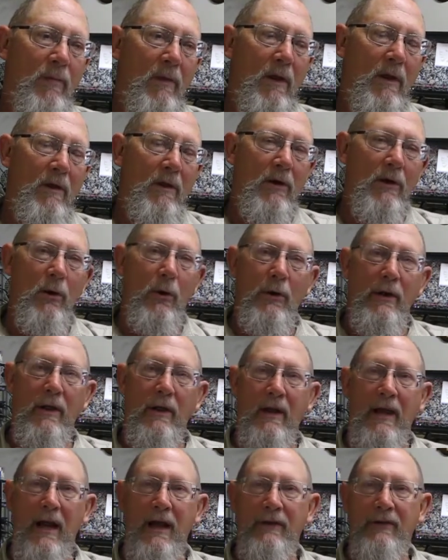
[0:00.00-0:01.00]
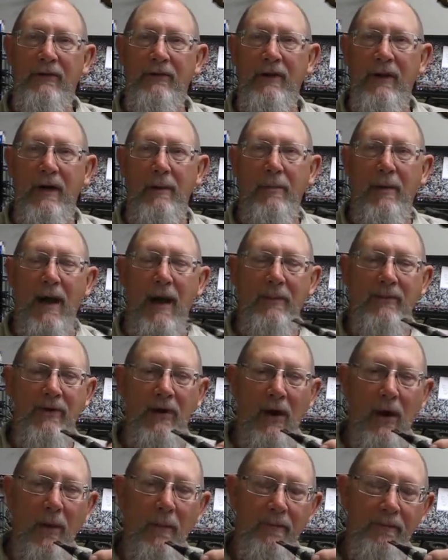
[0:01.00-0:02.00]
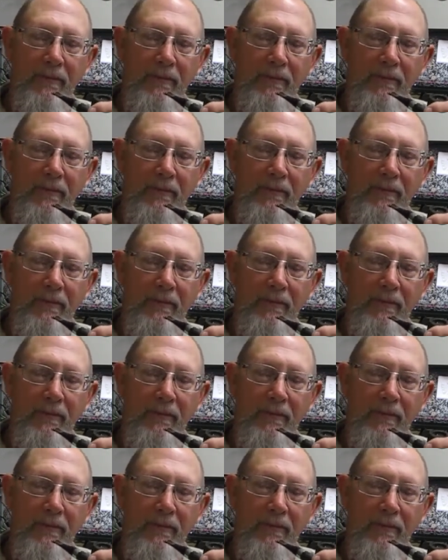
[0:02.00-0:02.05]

the Kansas City Pipe Show,